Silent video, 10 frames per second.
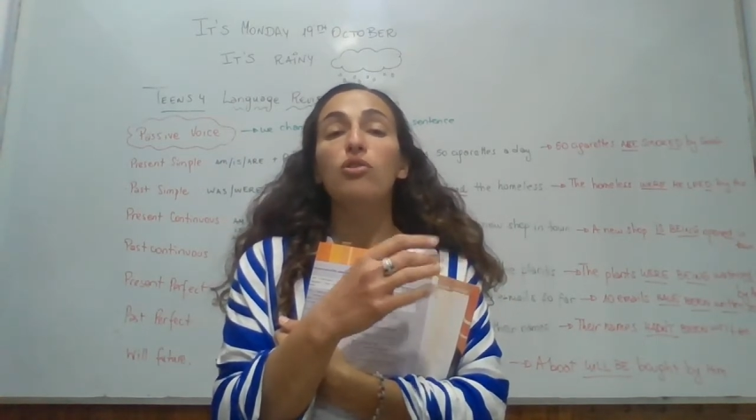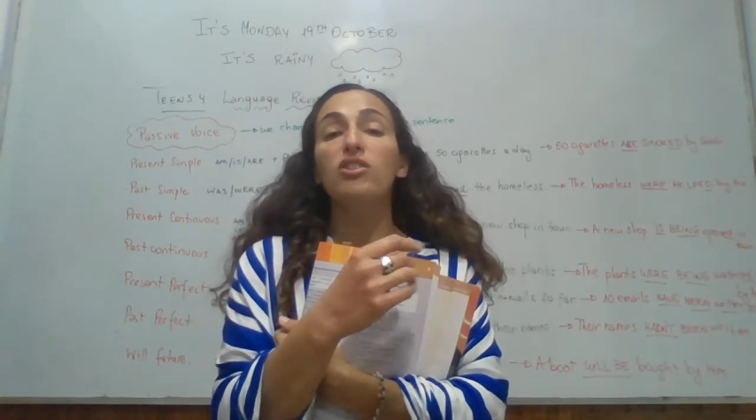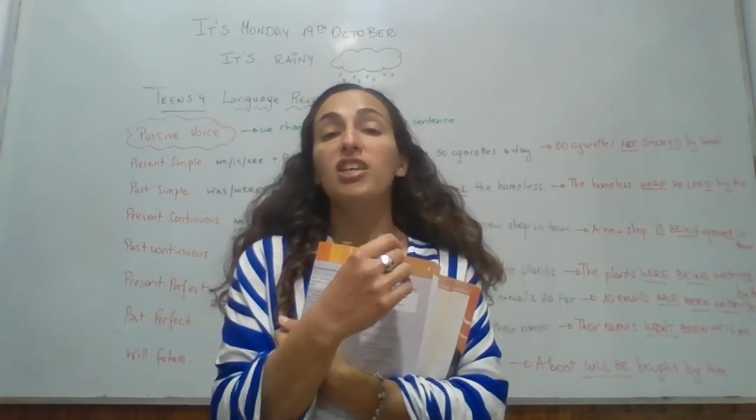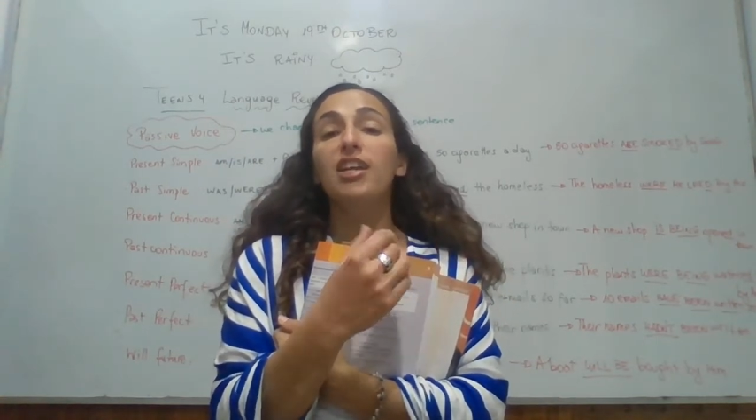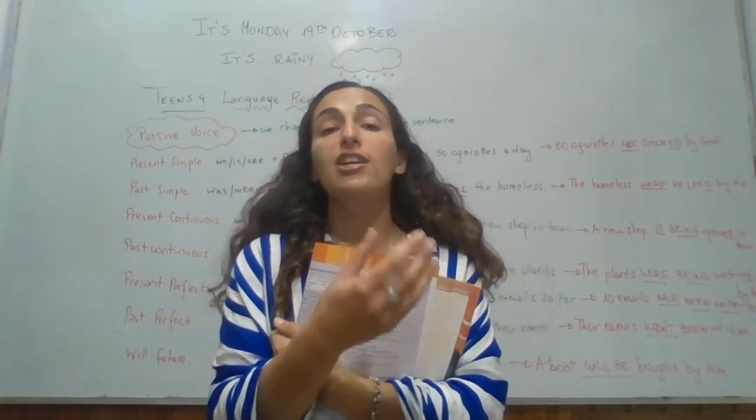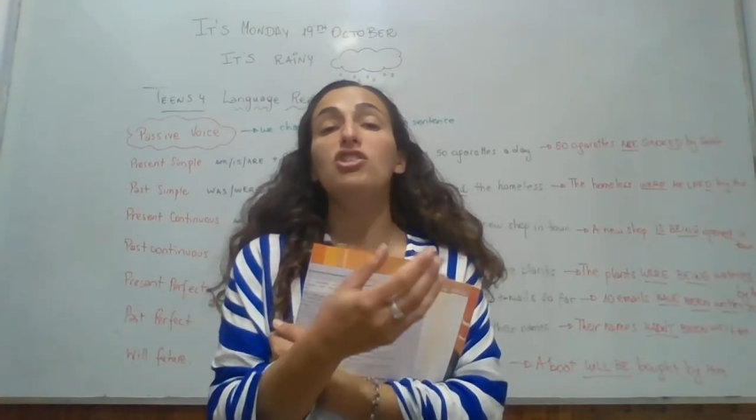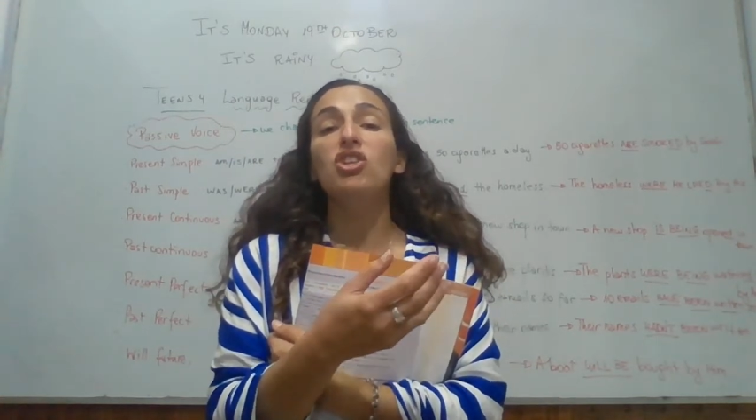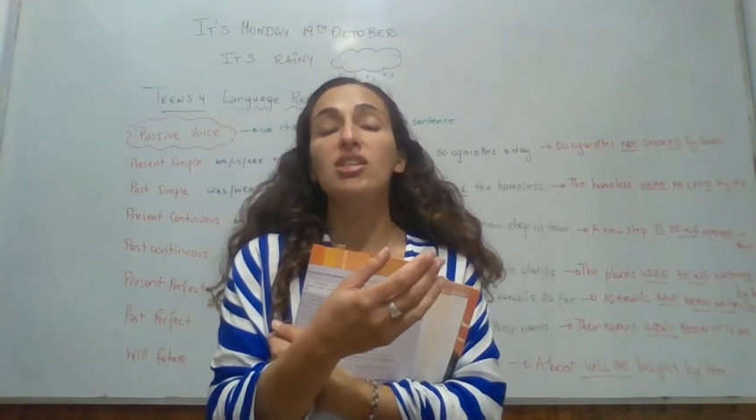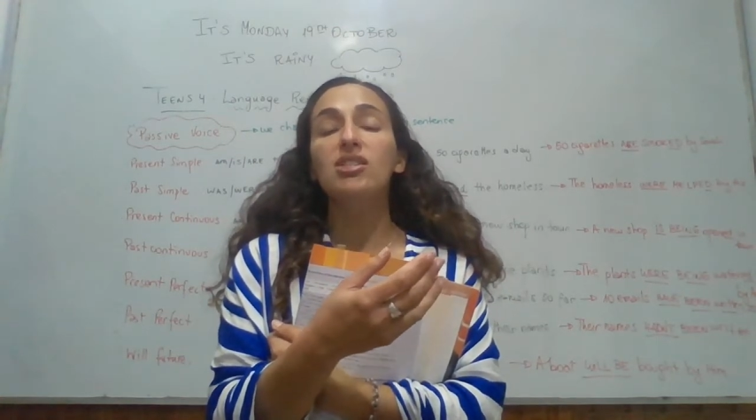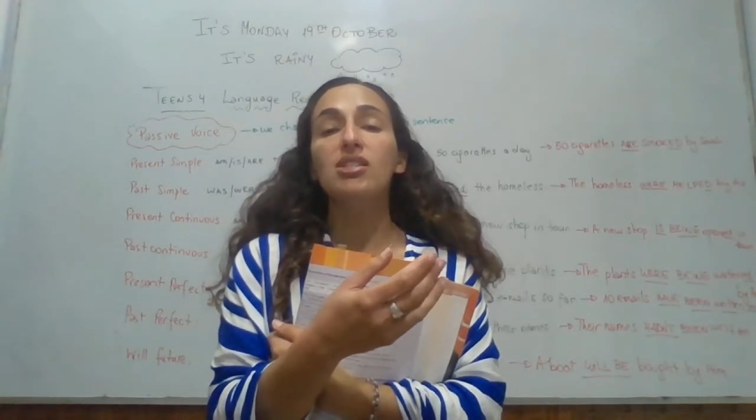the
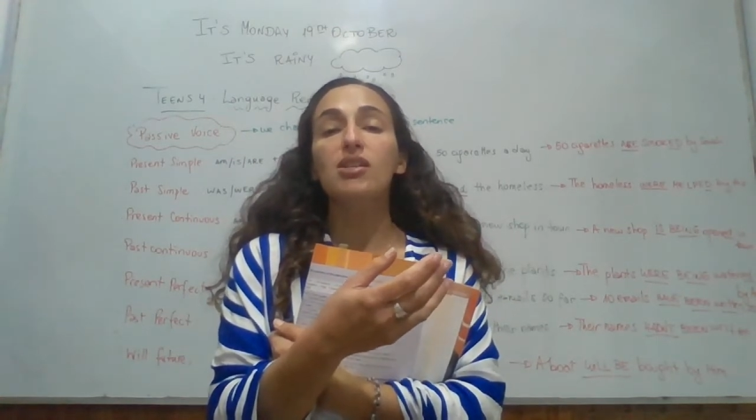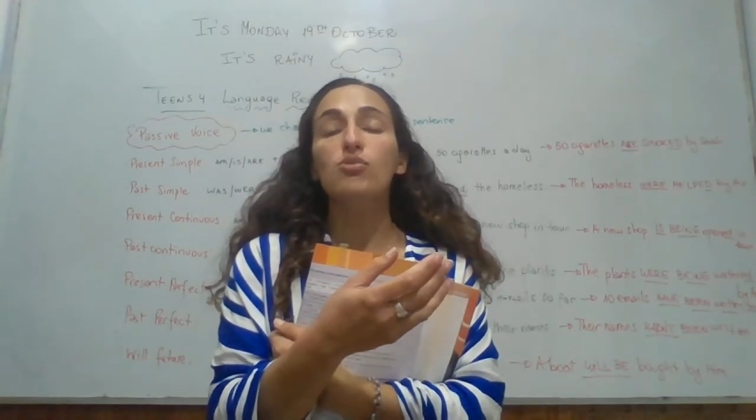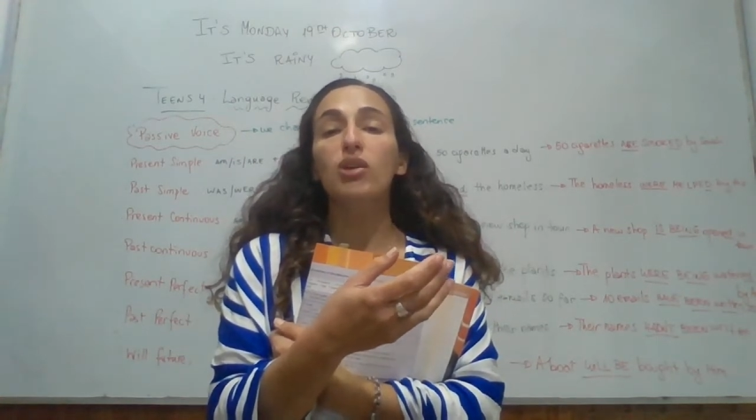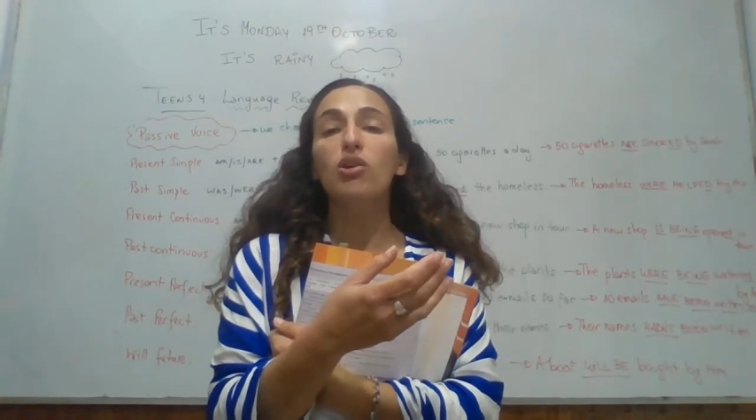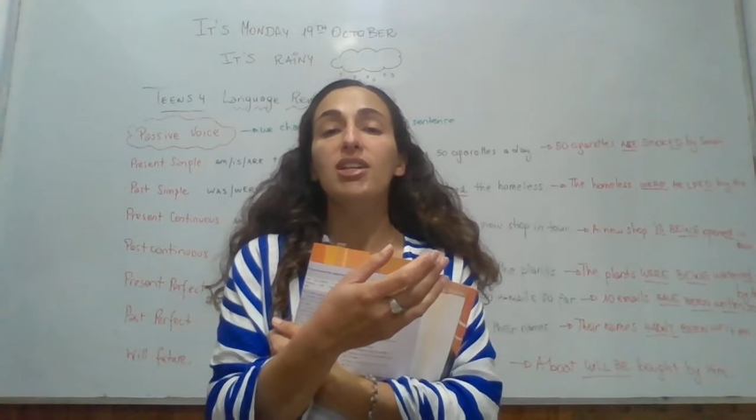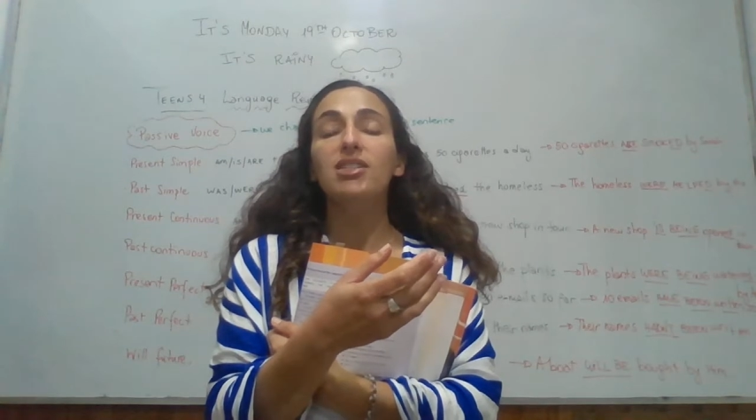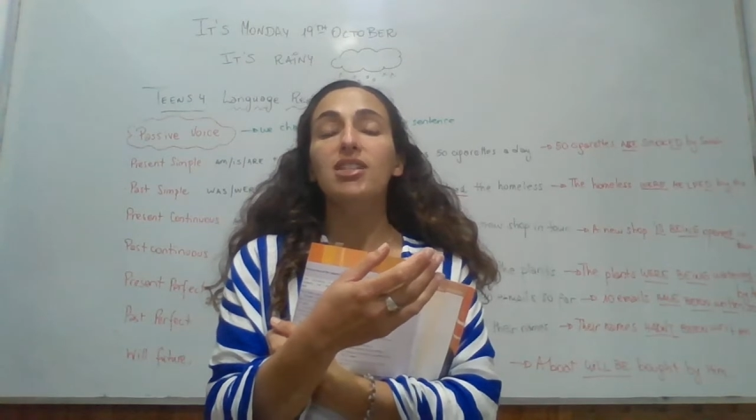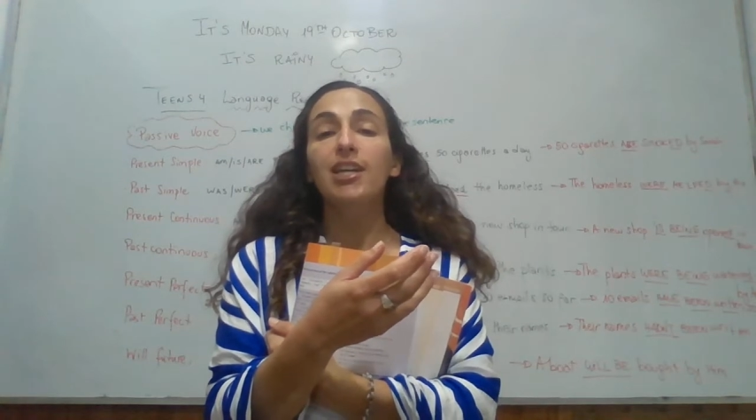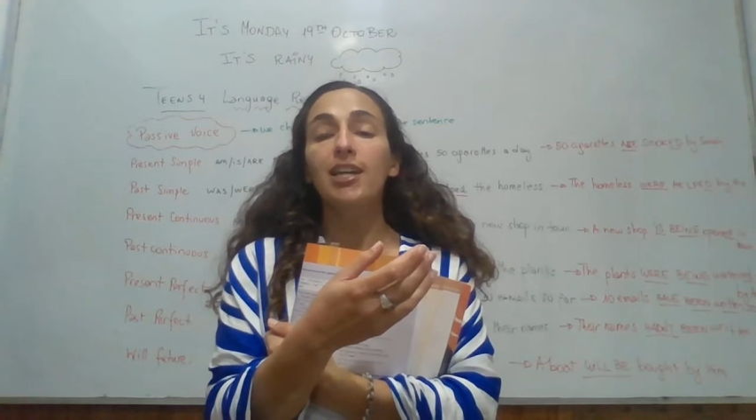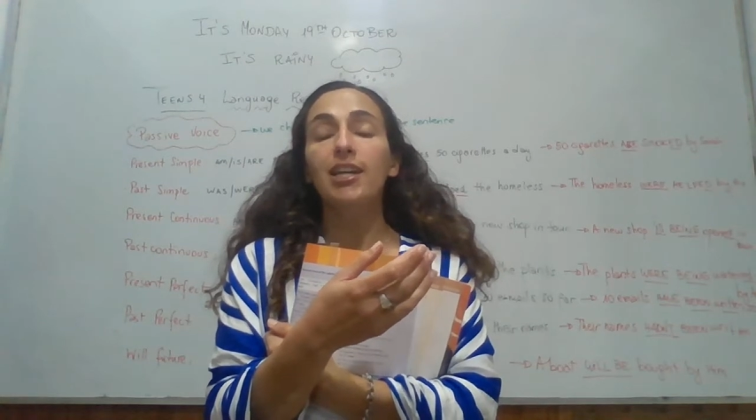agent, as we call it in
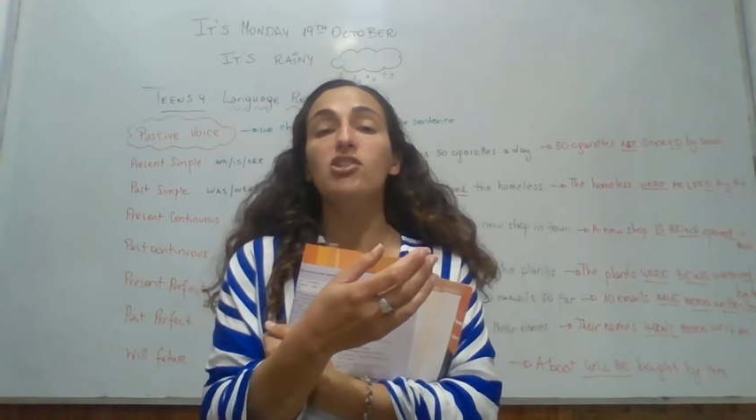English,